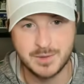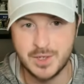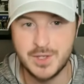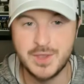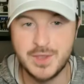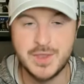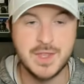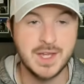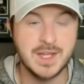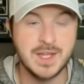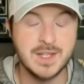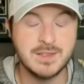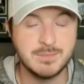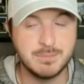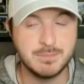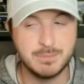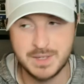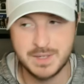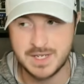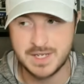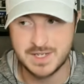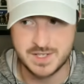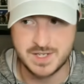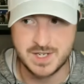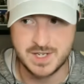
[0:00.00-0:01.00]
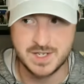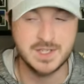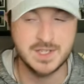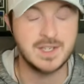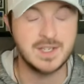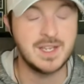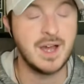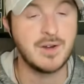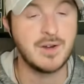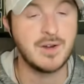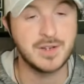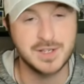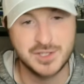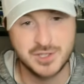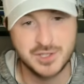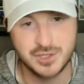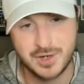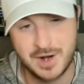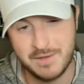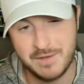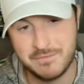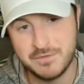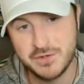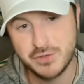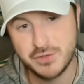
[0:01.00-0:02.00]
Good thing, because it doesn't count against your
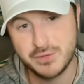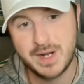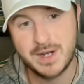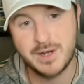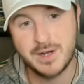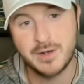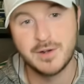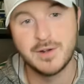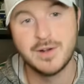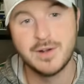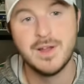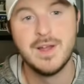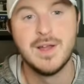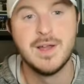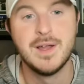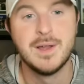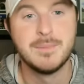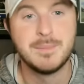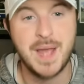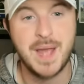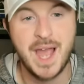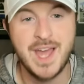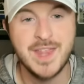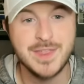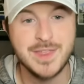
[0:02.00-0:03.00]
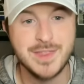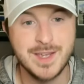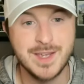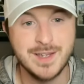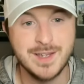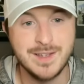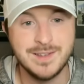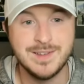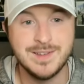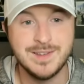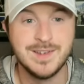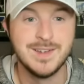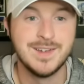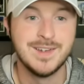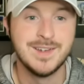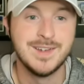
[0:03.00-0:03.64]
conference record. Bad thing,